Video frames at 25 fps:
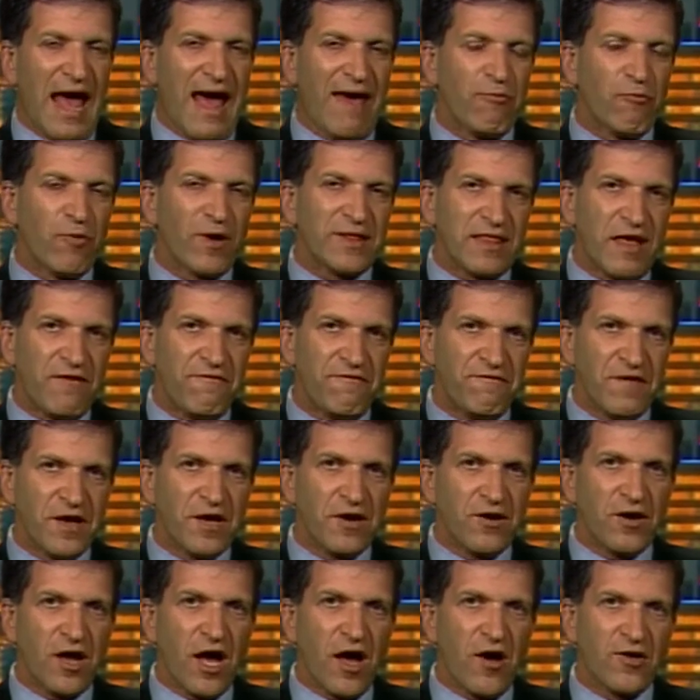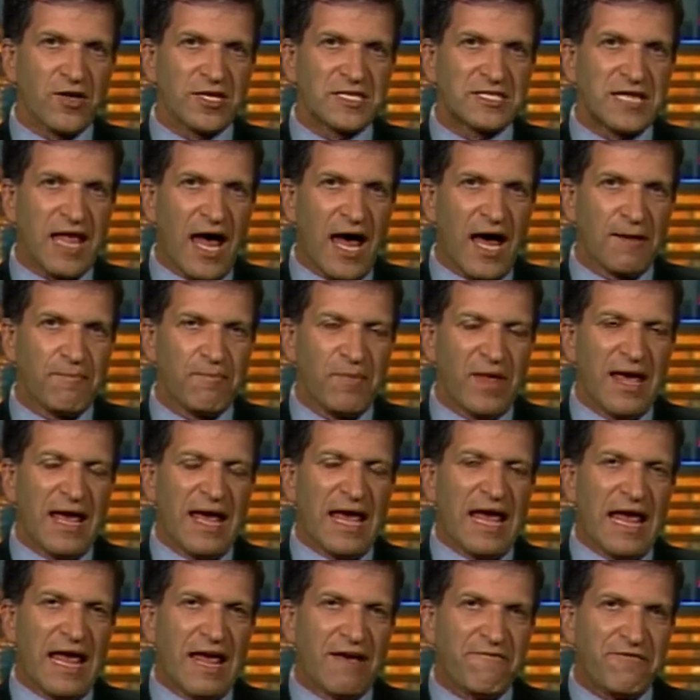And what they figured out is that
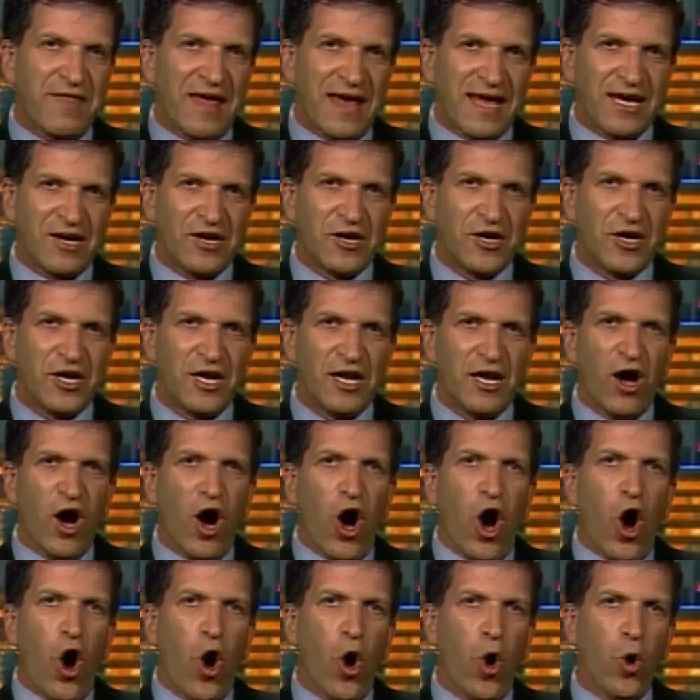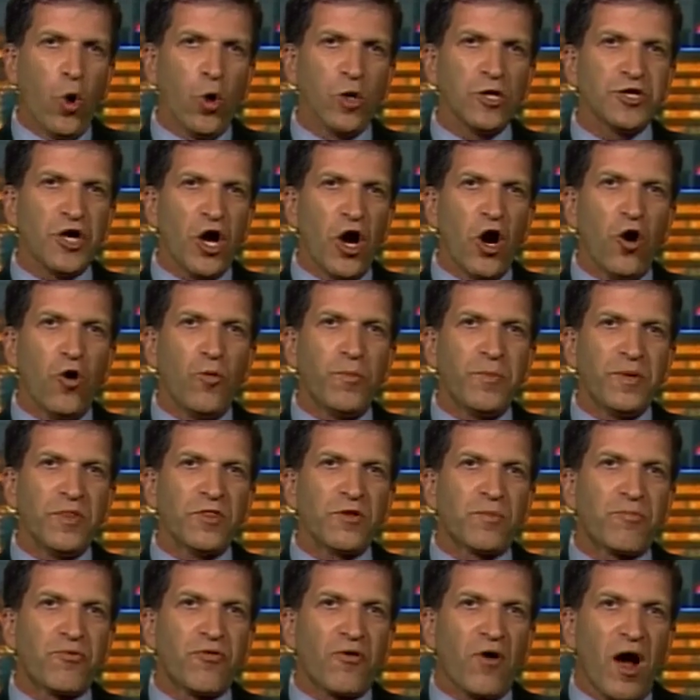if they could hold
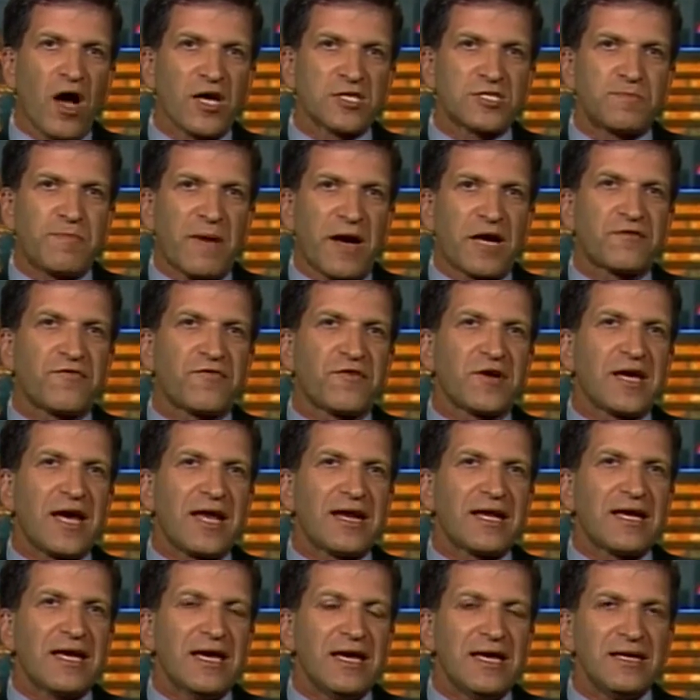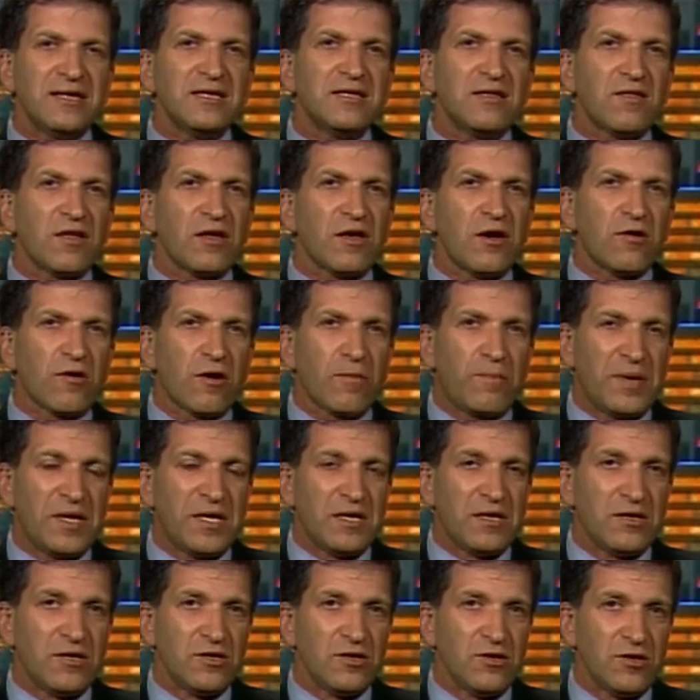open the prospect for getting into the
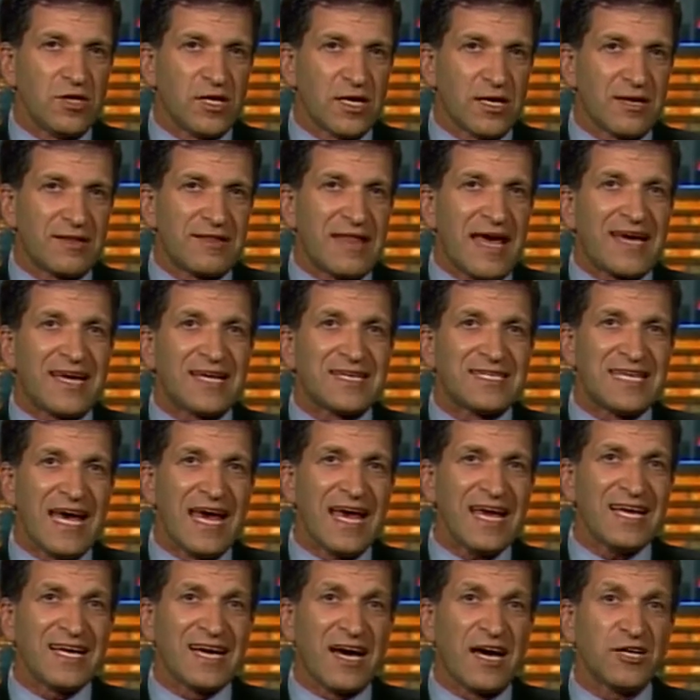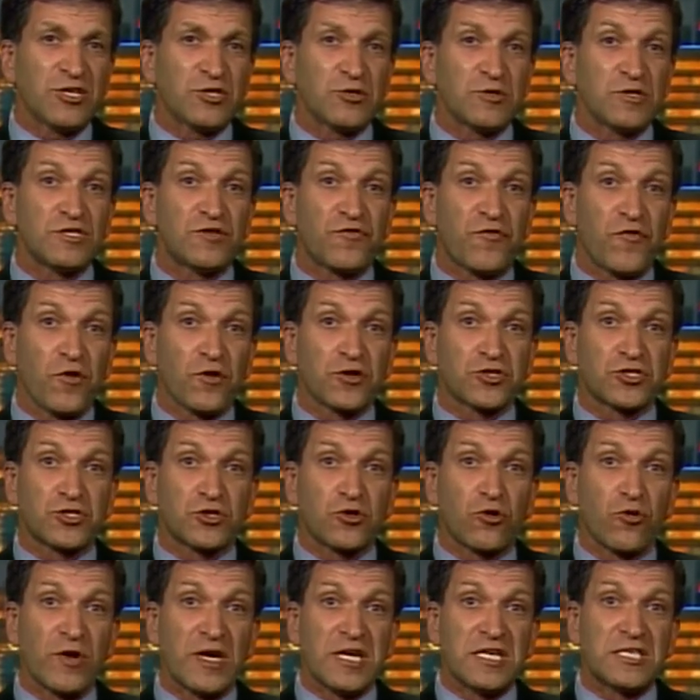European Union, they could take countries
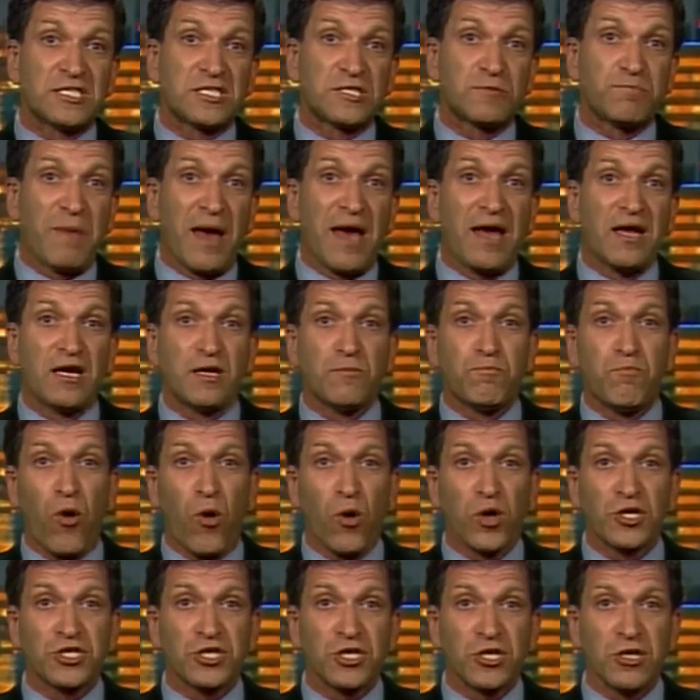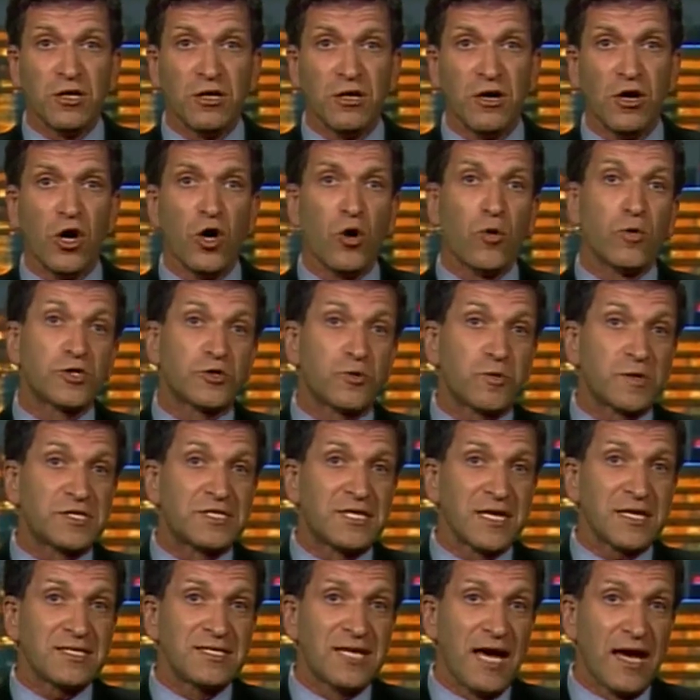first, Greece, Spain, and Portugal, which
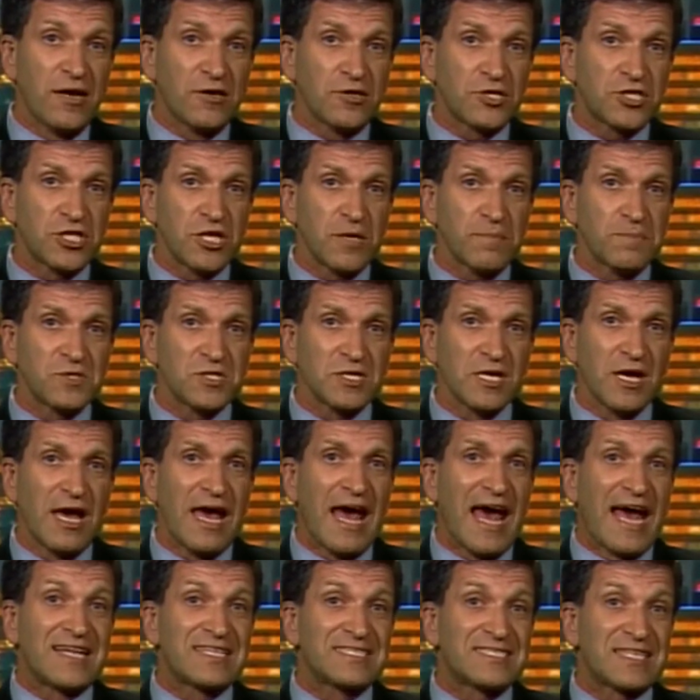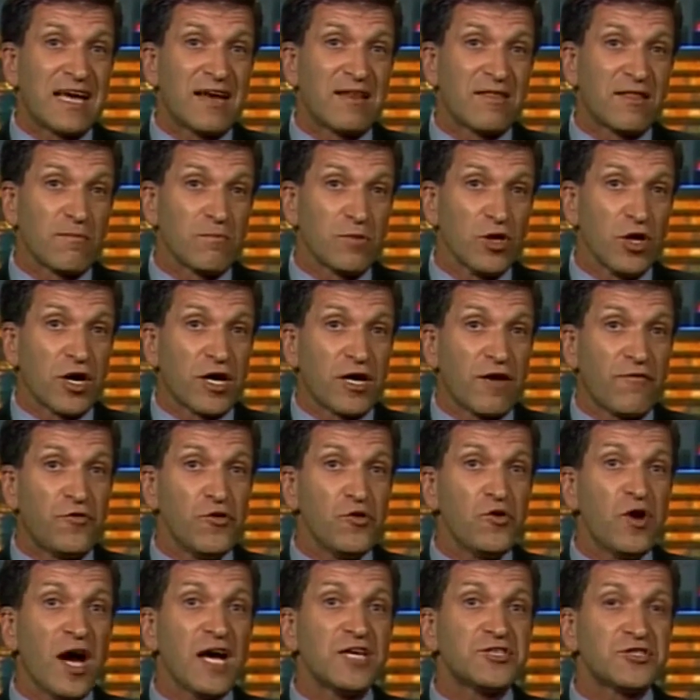were dictatorships, and say to them, look,
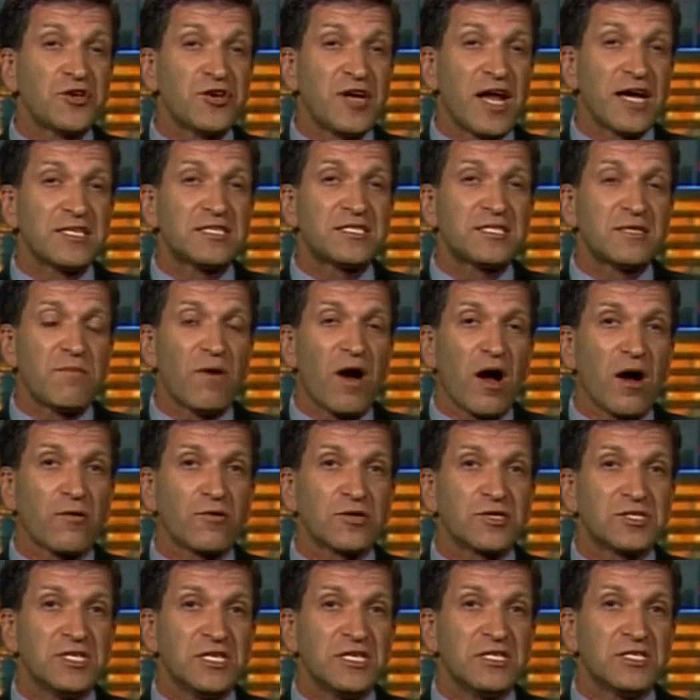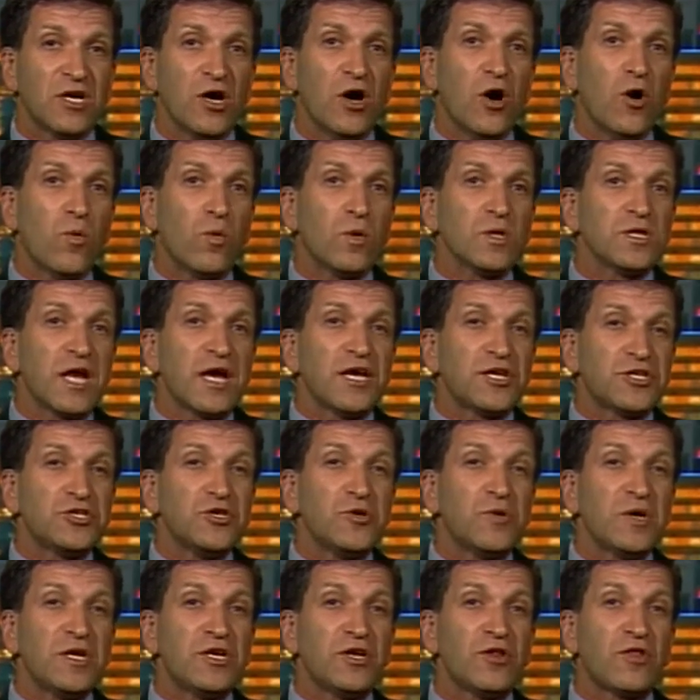if you guys are nice democracies, we'll
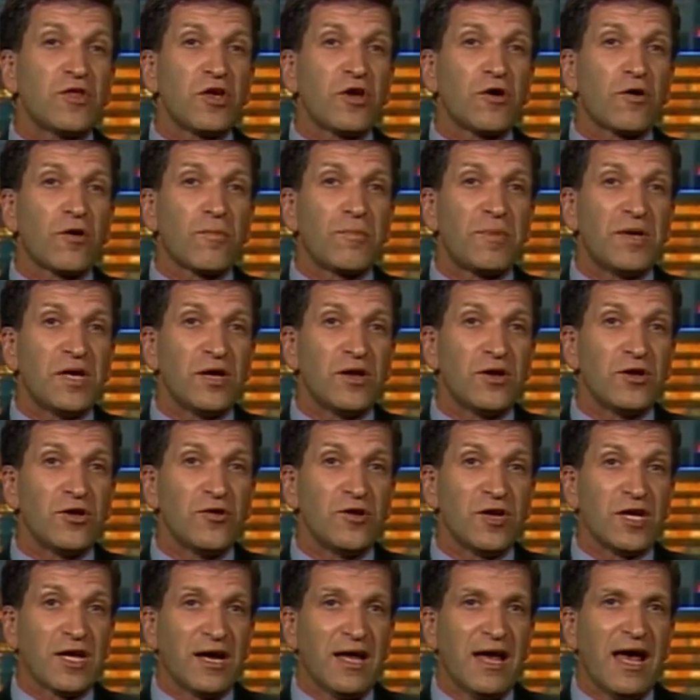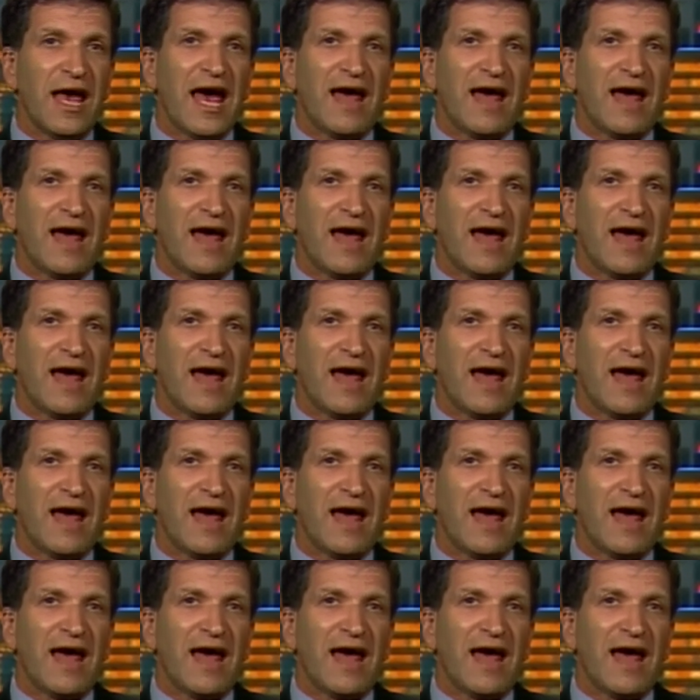let you into the European Union.